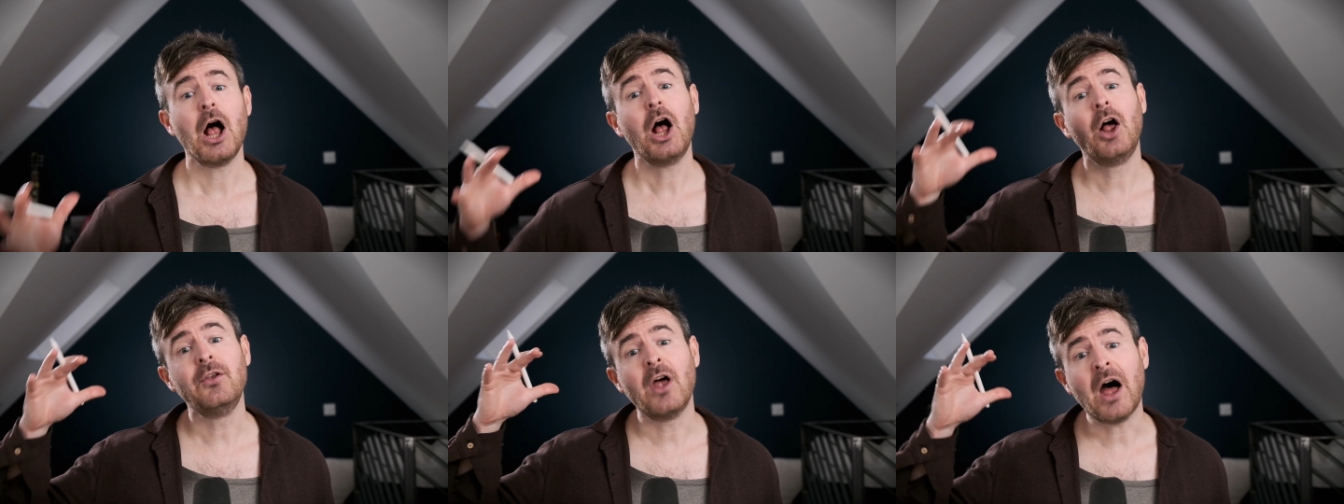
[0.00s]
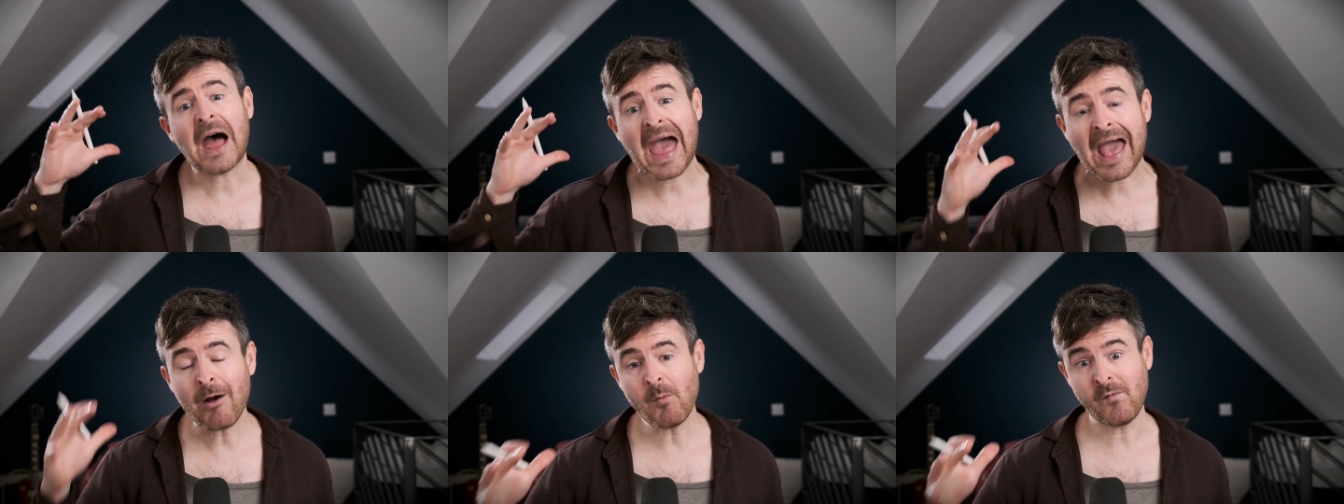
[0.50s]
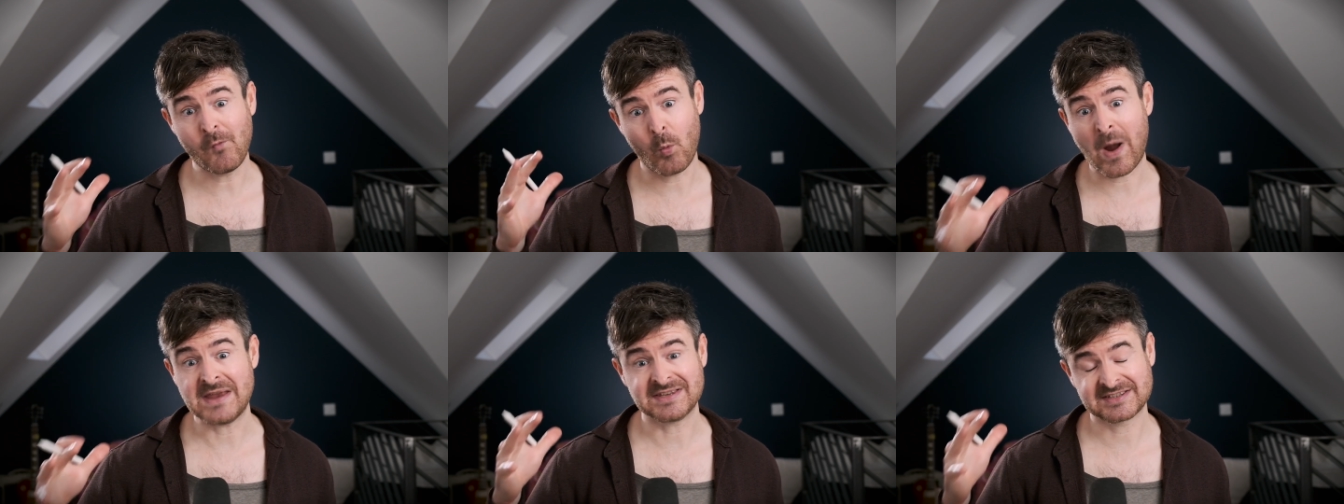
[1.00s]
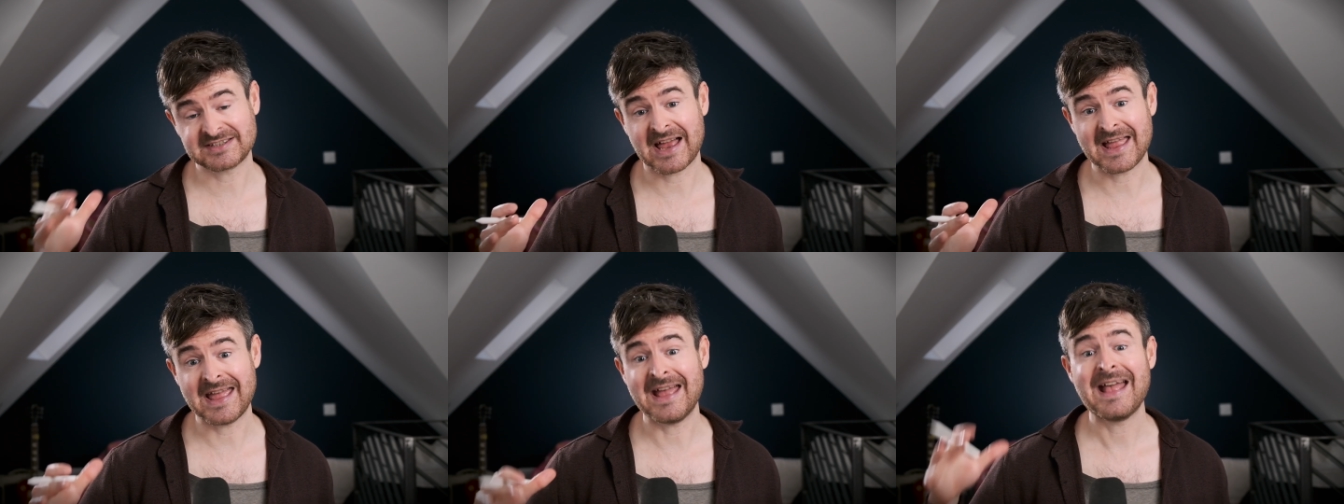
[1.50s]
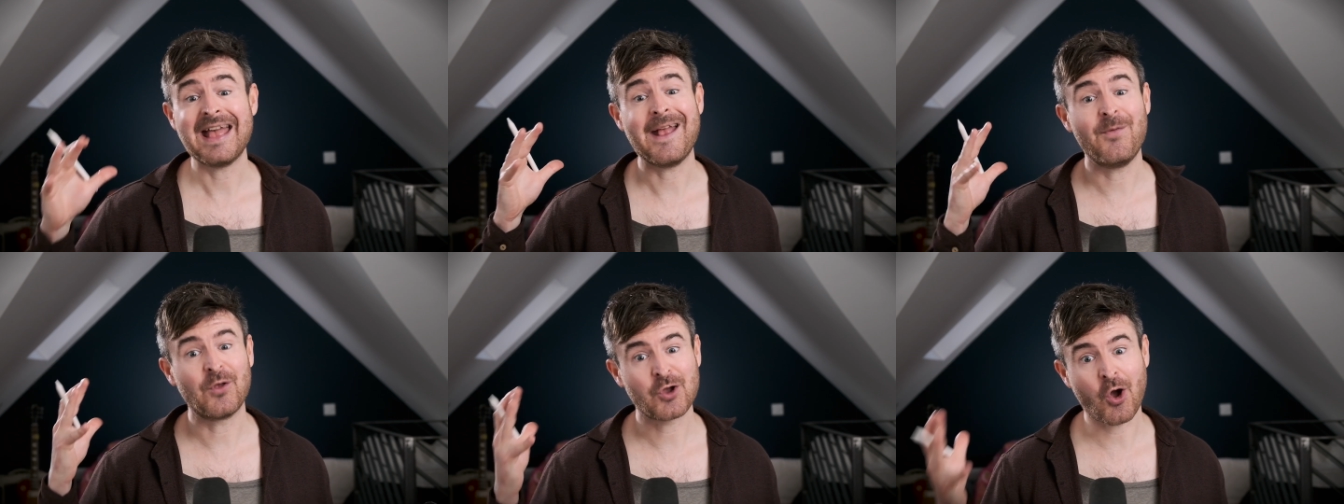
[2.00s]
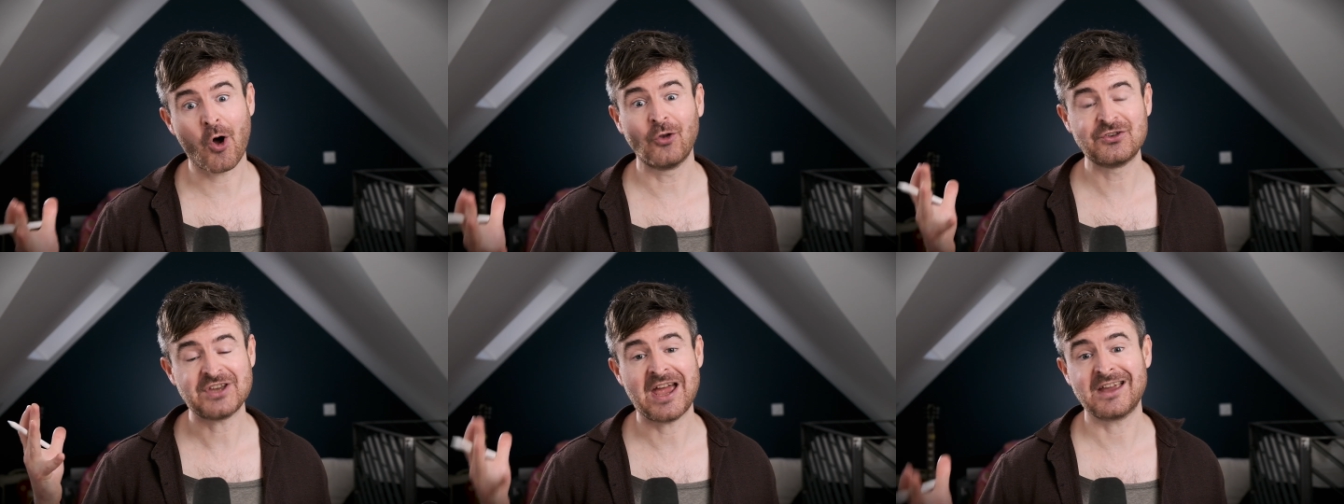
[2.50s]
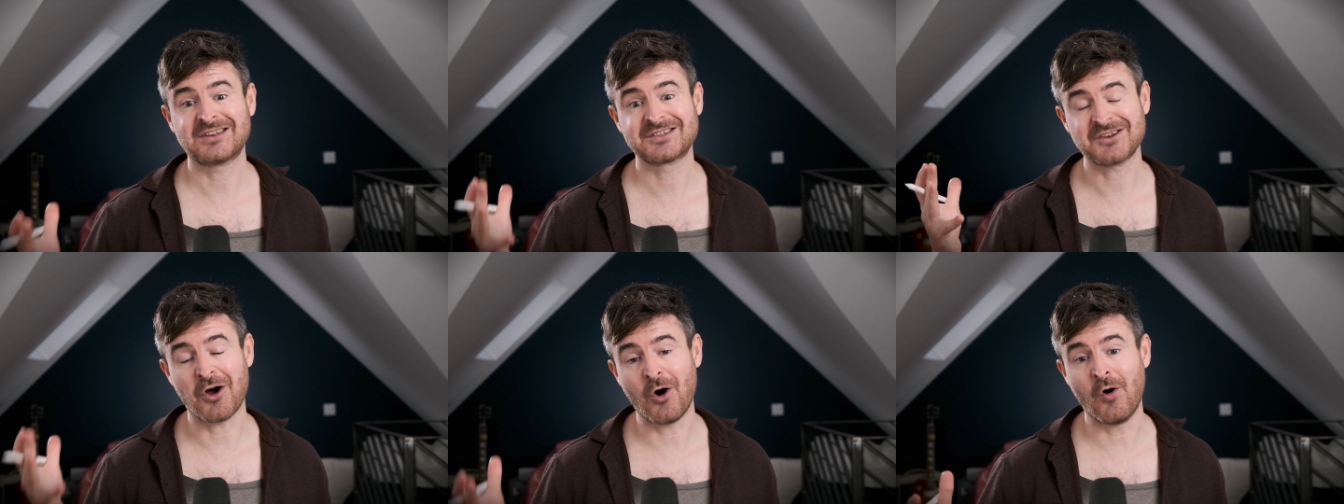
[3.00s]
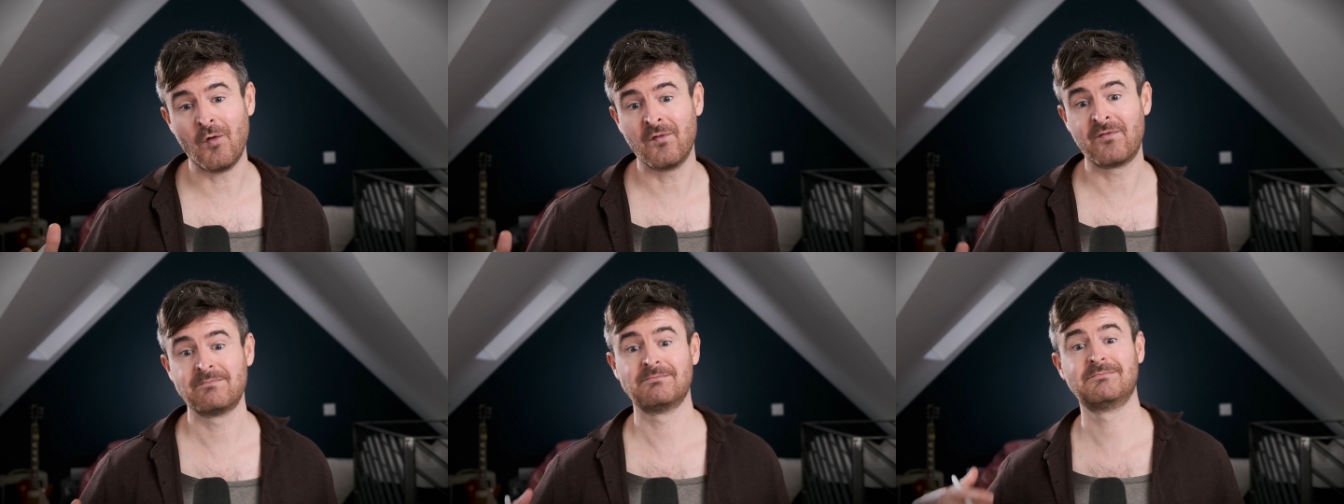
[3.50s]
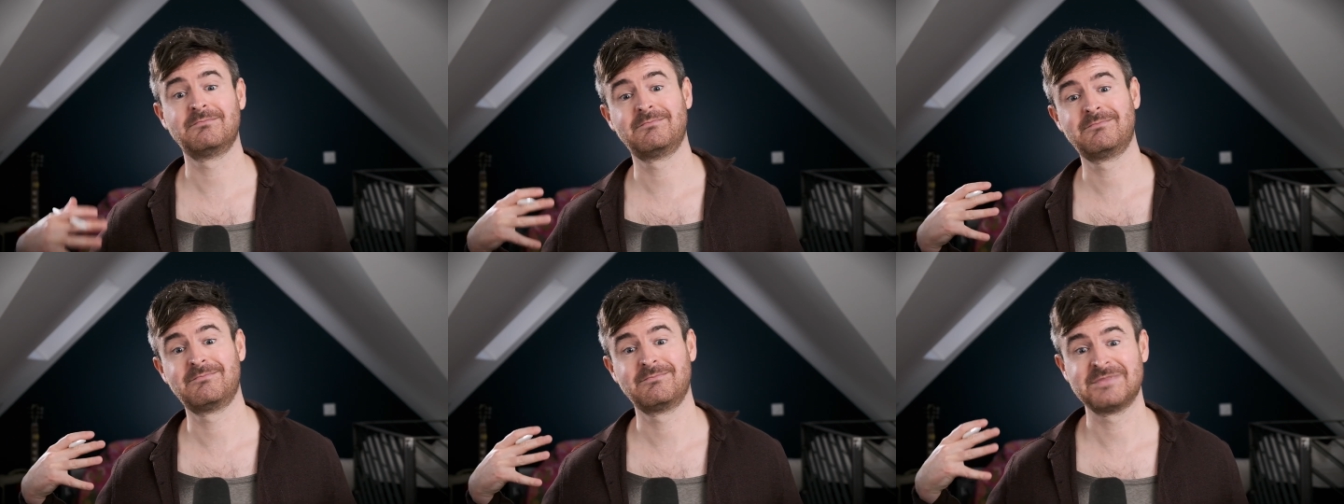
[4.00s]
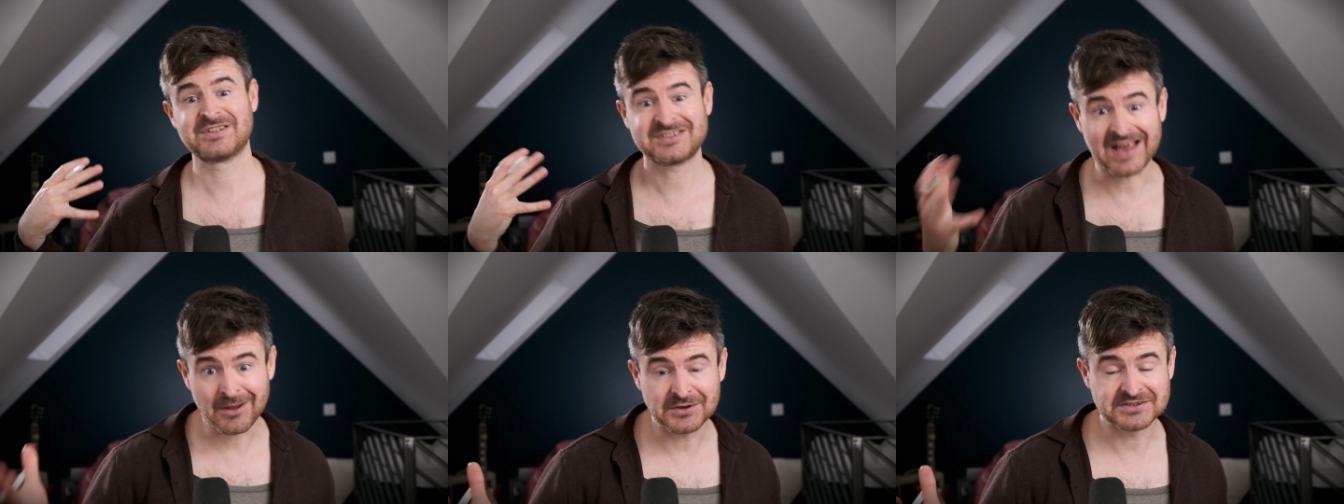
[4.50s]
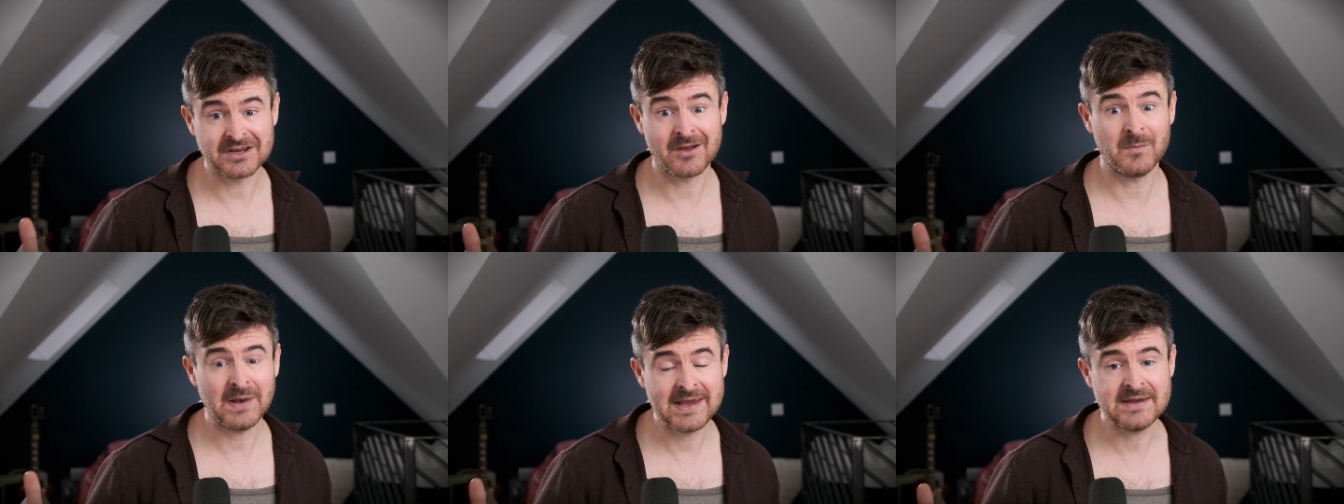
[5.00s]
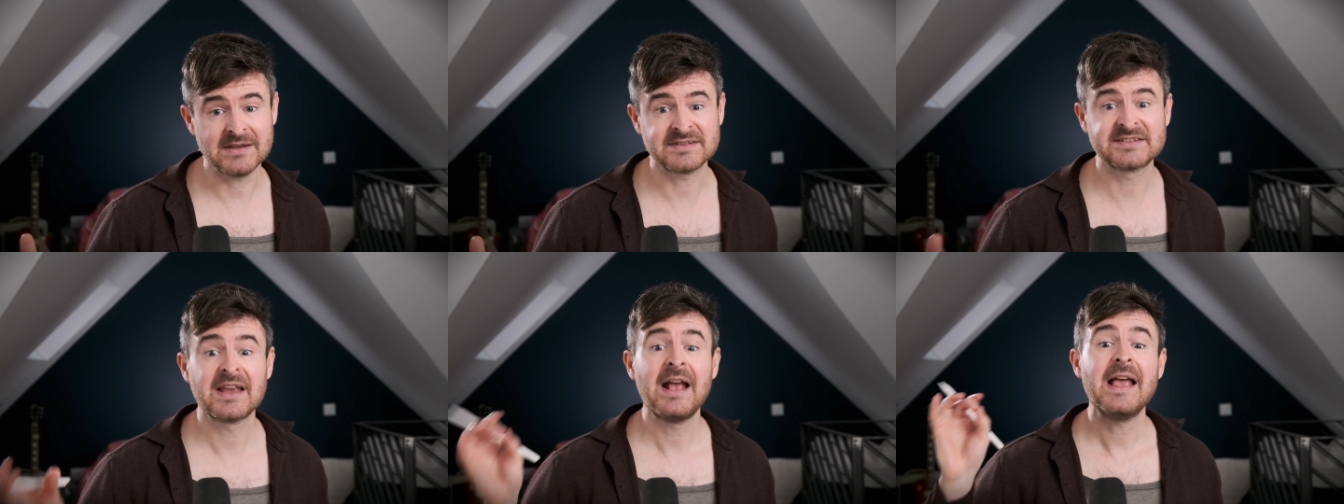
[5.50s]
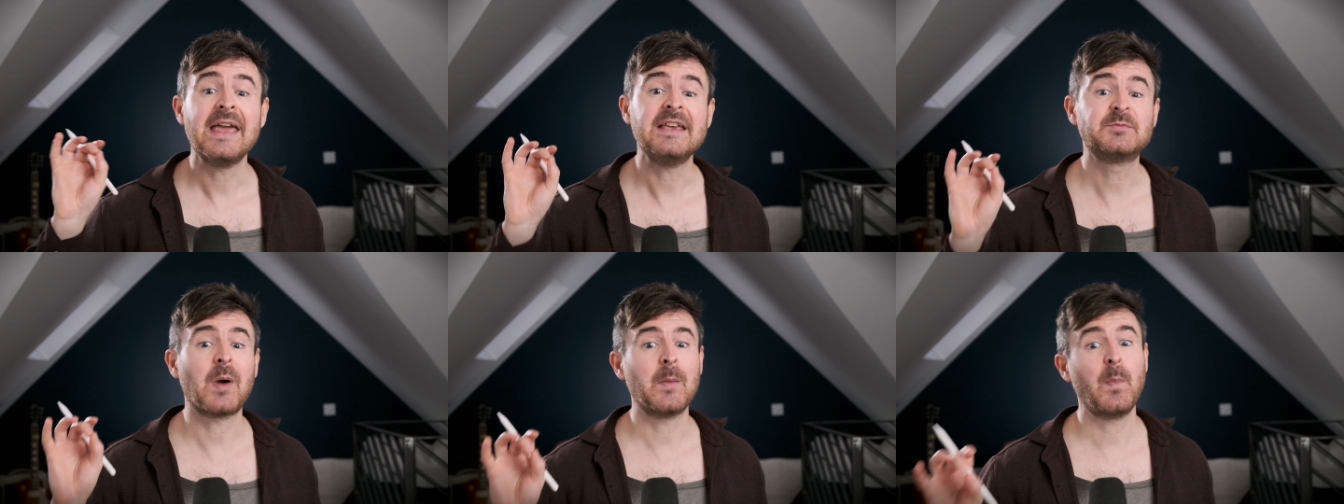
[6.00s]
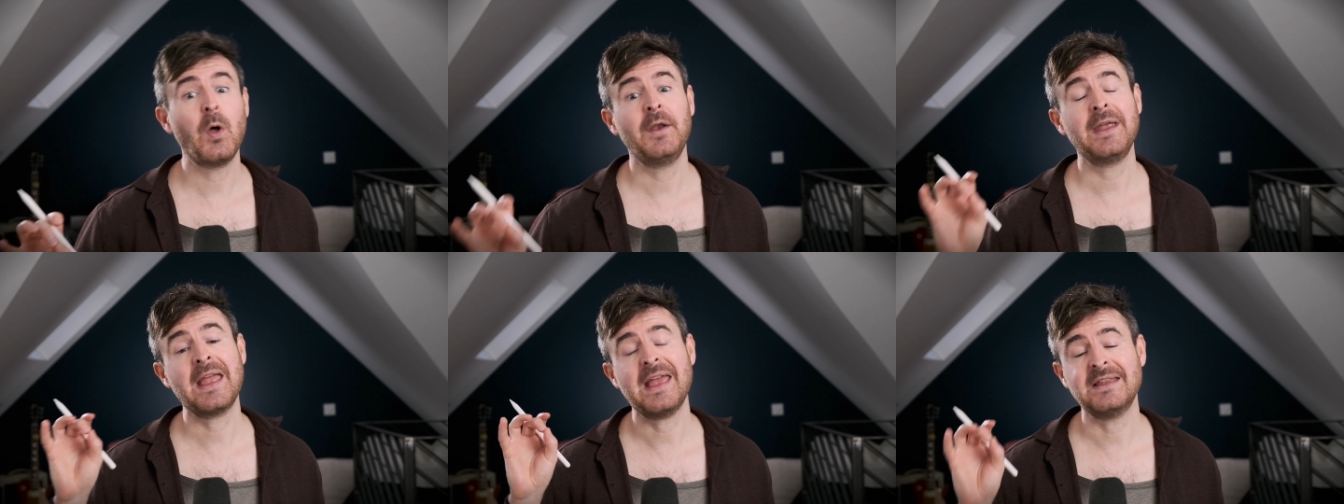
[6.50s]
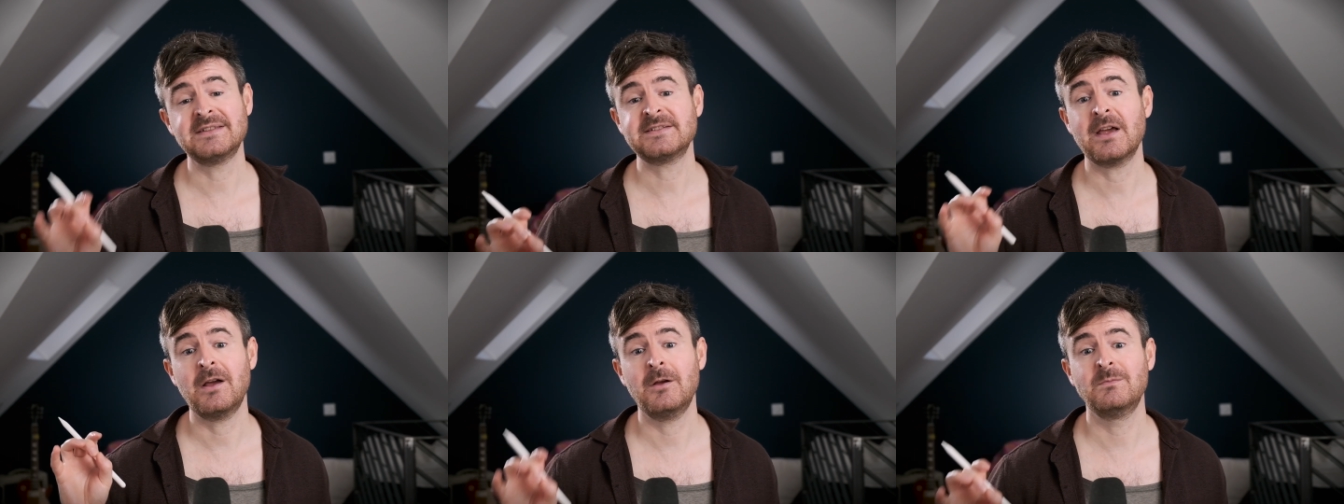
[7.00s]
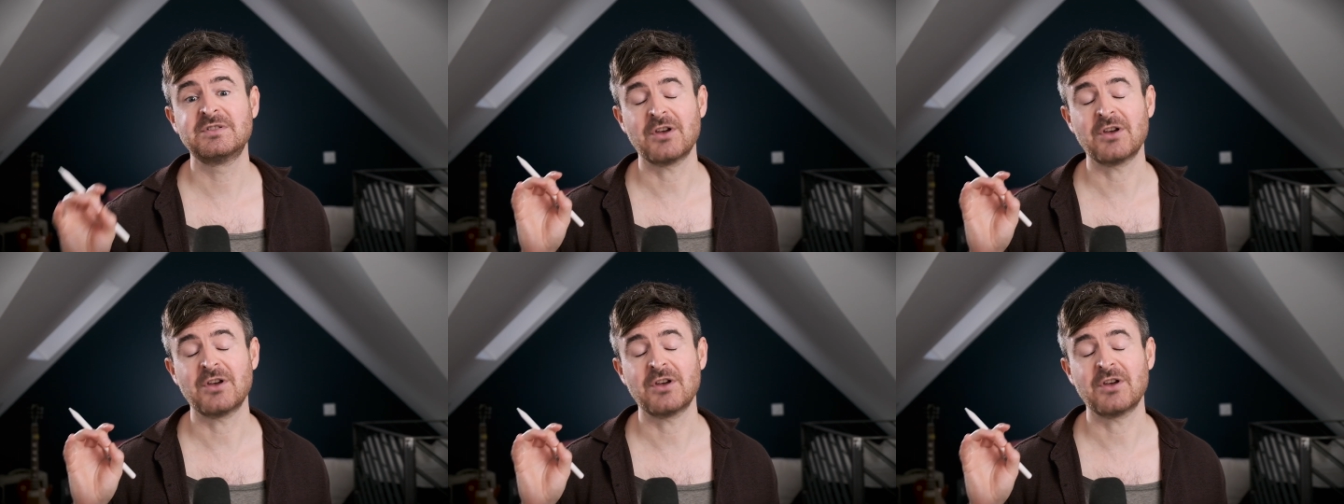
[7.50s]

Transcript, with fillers: And a helpful way to say it in the context of soundness and completeness is by putting it in terms